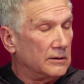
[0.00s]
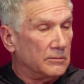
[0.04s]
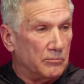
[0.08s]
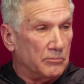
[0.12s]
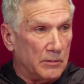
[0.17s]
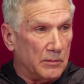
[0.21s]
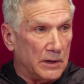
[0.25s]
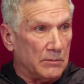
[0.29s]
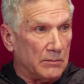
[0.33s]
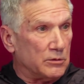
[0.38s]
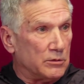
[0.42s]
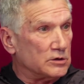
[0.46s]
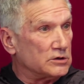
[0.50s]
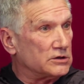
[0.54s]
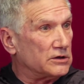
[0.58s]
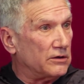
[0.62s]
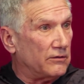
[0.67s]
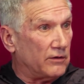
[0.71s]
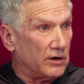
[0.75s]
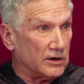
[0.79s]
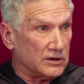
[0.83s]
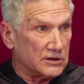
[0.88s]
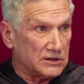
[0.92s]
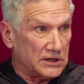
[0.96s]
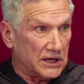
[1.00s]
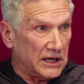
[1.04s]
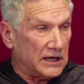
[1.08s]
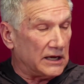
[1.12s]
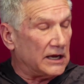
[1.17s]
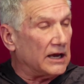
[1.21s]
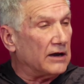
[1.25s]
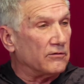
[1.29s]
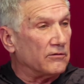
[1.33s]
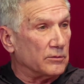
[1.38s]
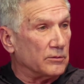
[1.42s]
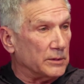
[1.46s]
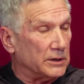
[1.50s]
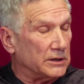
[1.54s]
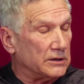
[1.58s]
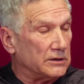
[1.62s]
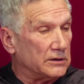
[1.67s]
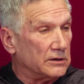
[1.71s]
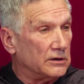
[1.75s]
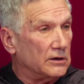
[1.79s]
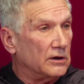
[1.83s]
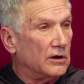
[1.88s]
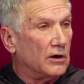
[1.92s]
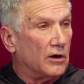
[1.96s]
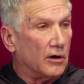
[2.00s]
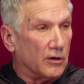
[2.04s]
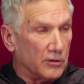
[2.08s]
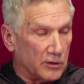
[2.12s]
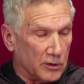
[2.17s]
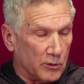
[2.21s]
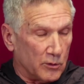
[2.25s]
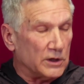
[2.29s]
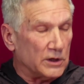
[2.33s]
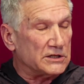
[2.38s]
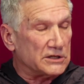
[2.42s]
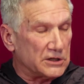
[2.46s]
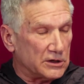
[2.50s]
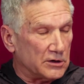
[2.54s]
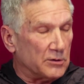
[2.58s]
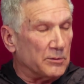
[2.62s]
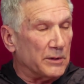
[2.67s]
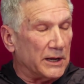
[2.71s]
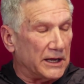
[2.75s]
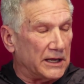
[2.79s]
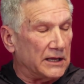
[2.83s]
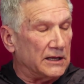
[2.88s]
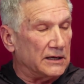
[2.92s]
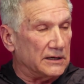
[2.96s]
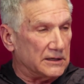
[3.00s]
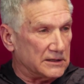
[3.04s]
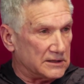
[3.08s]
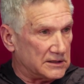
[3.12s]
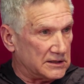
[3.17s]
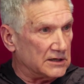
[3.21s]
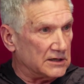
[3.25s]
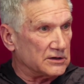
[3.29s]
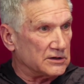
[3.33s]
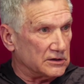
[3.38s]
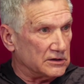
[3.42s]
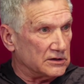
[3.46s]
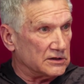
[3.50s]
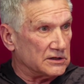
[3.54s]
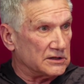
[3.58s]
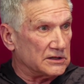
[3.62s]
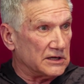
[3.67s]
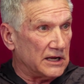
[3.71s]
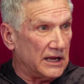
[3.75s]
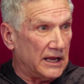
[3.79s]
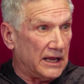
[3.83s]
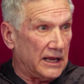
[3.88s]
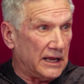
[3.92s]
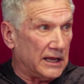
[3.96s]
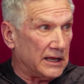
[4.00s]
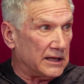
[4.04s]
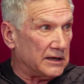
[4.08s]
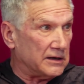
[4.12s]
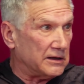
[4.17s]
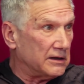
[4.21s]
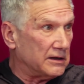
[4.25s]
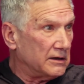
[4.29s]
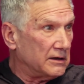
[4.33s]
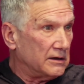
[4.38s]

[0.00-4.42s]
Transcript: members of our state government are the ones that are making decisions, and